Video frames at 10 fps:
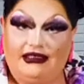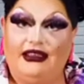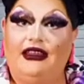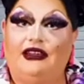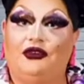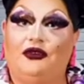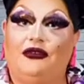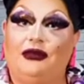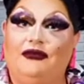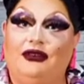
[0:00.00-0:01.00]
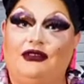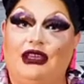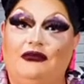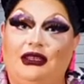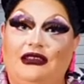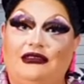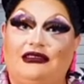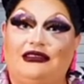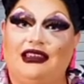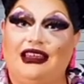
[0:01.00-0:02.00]
is let that cool for about 15
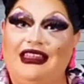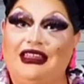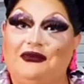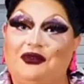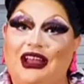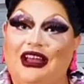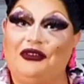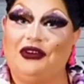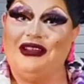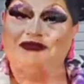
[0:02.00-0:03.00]
minutes and then we'll carve her